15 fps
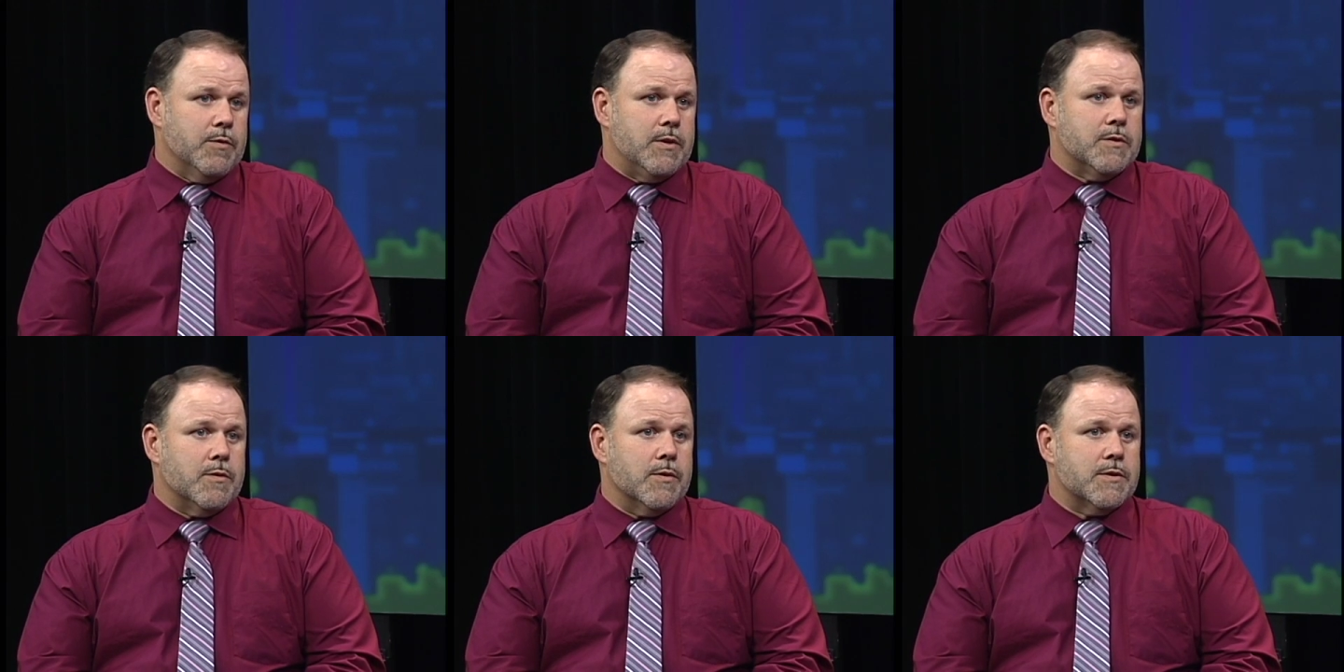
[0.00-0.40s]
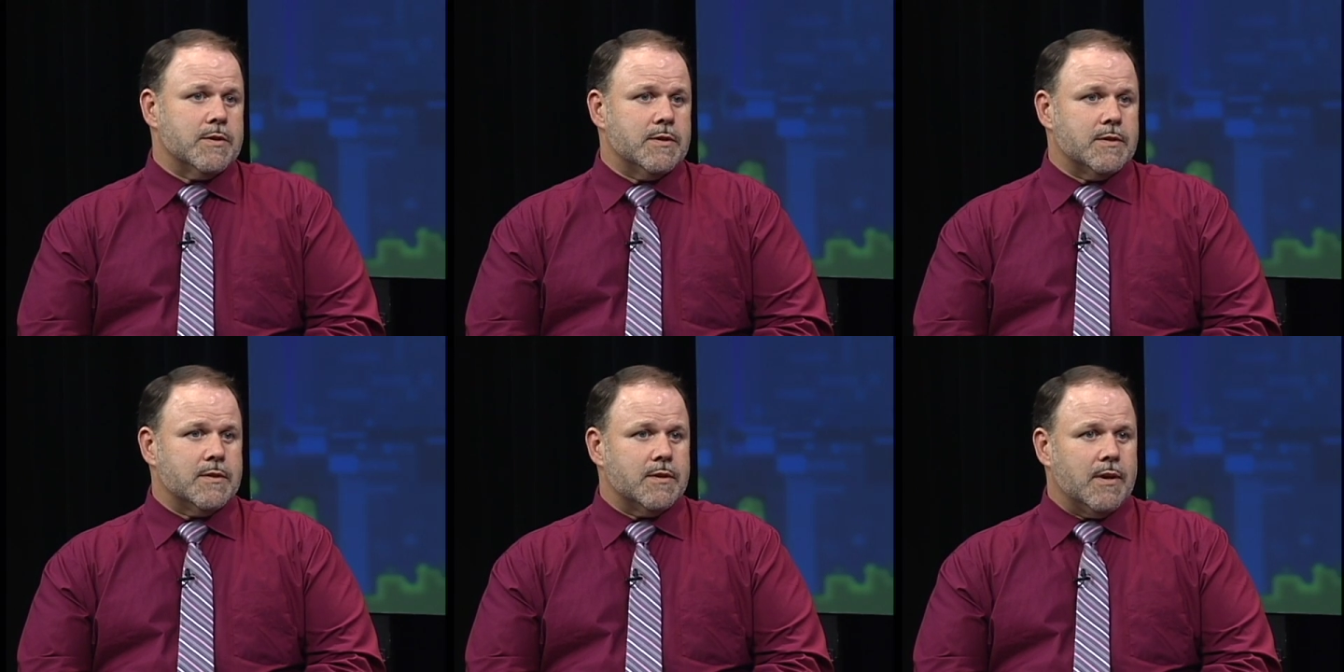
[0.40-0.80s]

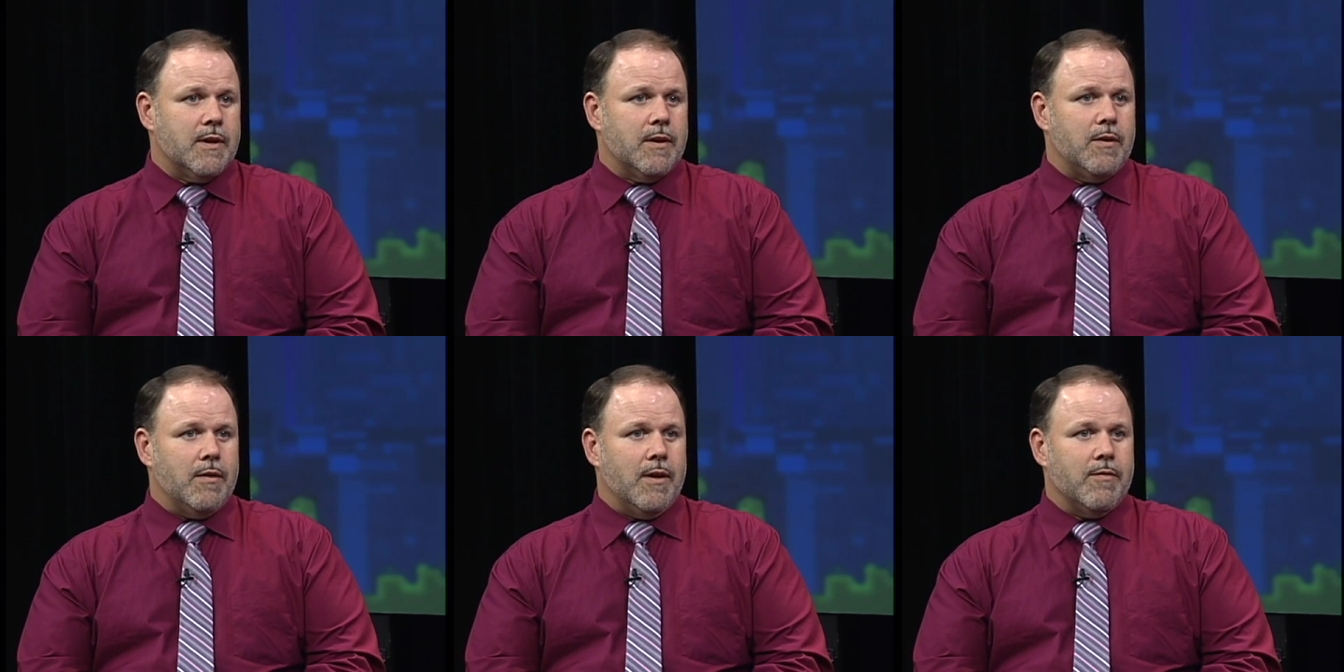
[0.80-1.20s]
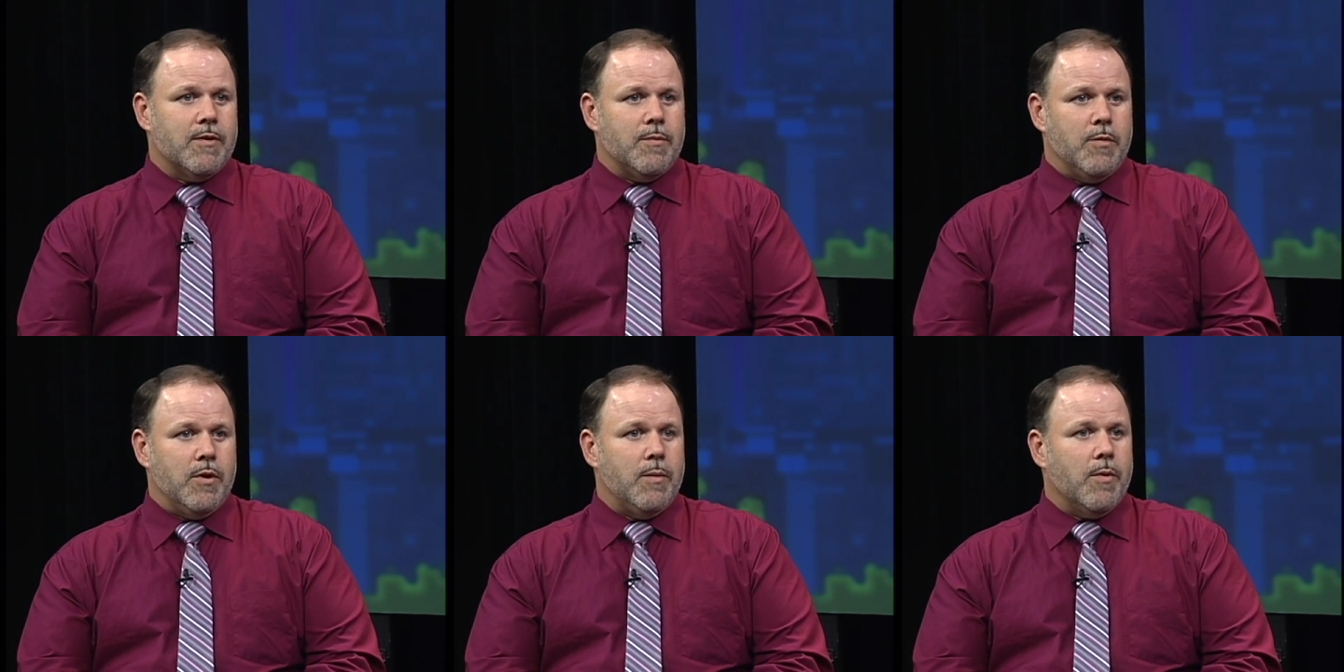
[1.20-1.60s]
resources. Uh, you have mm
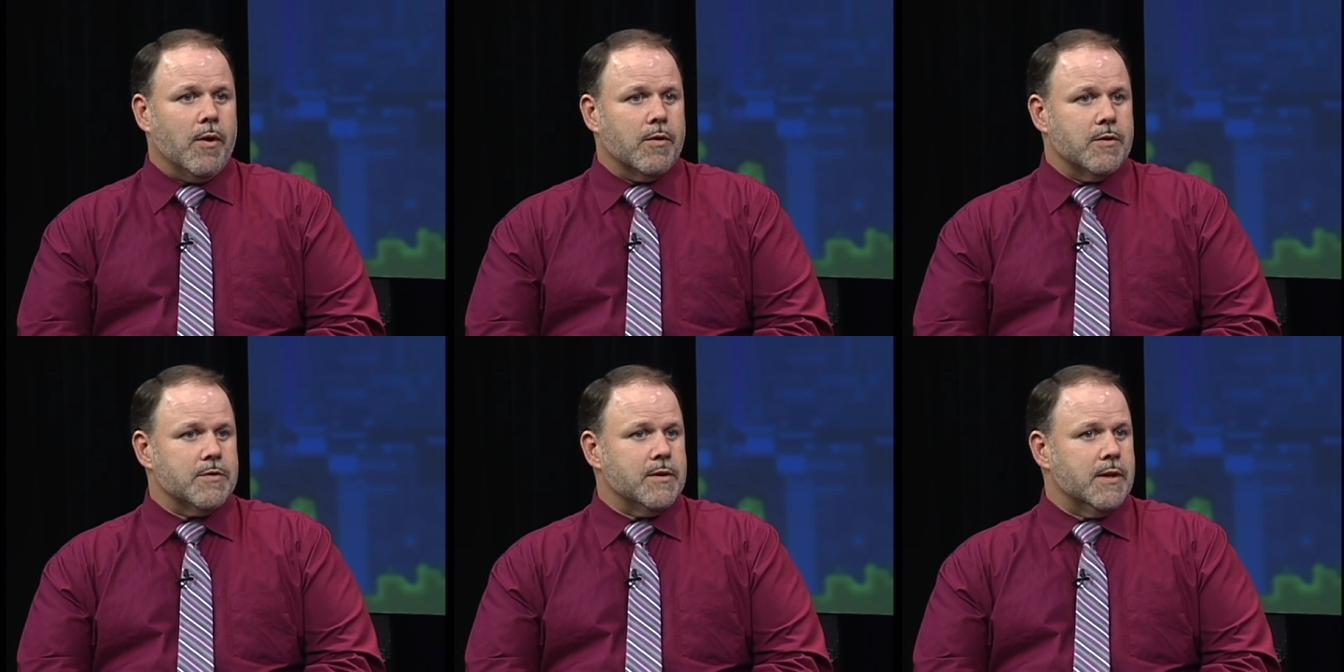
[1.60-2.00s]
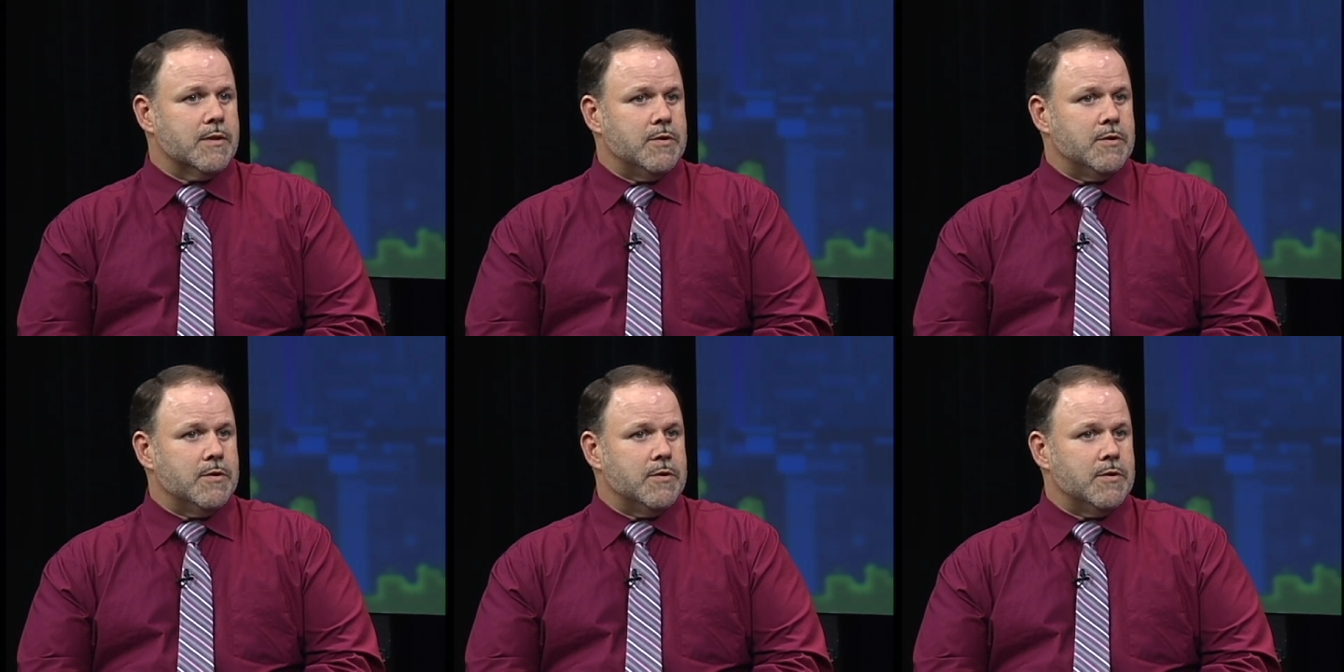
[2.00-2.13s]
-hmm. community partners like